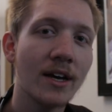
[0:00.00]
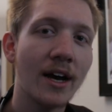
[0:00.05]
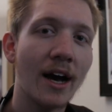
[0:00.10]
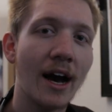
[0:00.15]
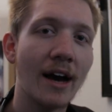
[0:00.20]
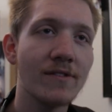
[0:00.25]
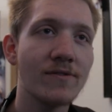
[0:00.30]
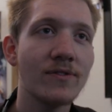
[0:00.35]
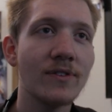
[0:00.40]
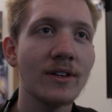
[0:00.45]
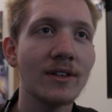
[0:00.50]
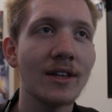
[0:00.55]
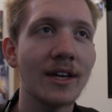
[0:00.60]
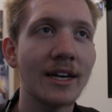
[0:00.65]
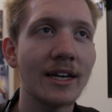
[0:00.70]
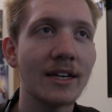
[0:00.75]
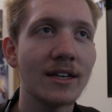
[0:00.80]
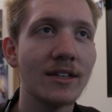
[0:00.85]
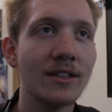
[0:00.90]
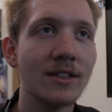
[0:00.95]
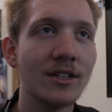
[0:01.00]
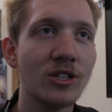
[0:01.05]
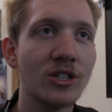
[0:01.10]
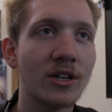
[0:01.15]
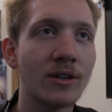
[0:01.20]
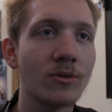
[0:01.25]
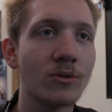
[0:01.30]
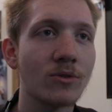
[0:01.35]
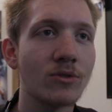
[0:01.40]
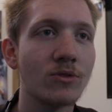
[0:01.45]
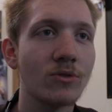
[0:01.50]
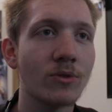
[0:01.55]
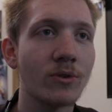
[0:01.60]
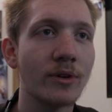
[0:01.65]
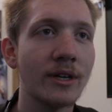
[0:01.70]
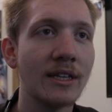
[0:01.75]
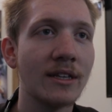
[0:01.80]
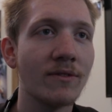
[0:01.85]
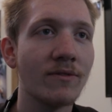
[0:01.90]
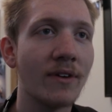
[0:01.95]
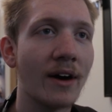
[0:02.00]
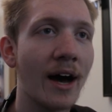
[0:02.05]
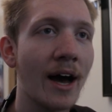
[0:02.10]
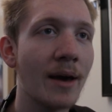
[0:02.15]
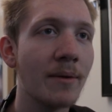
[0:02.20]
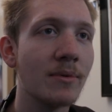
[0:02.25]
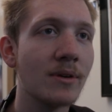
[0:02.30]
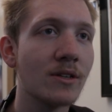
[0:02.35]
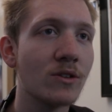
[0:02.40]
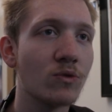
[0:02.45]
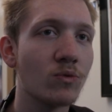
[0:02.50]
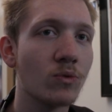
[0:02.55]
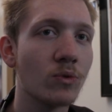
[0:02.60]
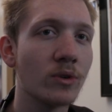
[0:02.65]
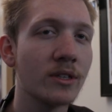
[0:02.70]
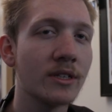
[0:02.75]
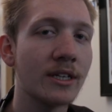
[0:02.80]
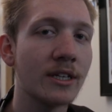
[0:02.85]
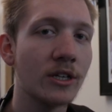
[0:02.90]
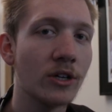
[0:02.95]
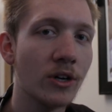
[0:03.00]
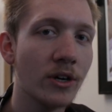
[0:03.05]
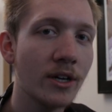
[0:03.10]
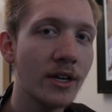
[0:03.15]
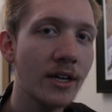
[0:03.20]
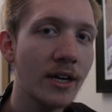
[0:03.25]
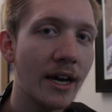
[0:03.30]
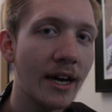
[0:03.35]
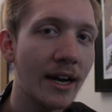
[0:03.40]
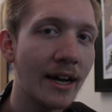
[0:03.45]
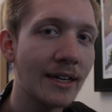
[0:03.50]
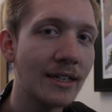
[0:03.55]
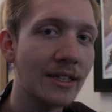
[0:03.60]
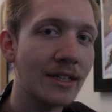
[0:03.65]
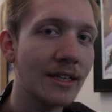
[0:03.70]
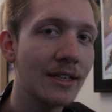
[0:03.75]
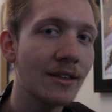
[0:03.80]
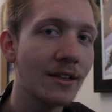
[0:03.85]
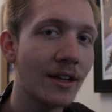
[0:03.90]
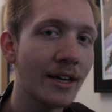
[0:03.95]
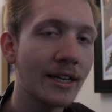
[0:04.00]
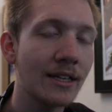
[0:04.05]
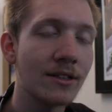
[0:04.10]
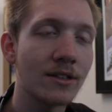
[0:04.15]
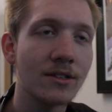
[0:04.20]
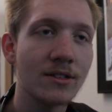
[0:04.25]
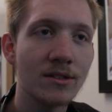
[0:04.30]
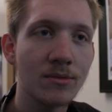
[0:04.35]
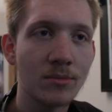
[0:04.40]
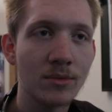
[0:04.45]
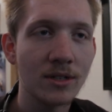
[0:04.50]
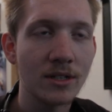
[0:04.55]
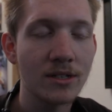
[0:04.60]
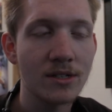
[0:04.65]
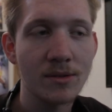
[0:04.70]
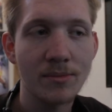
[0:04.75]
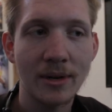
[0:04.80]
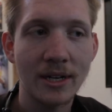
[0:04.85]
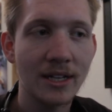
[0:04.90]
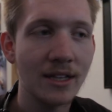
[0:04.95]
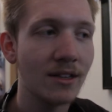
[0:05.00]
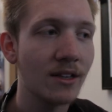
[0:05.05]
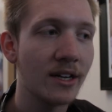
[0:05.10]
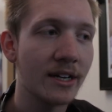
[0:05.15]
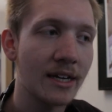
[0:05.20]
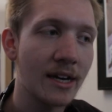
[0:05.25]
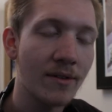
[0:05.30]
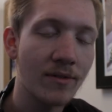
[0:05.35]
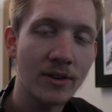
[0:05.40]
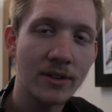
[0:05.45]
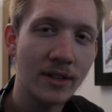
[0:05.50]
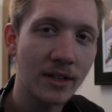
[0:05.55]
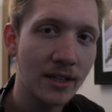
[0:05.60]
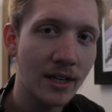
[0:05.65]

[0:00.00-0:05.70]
I feel like the general story and the vibe is really good, and I did like the symbolism, I did like everything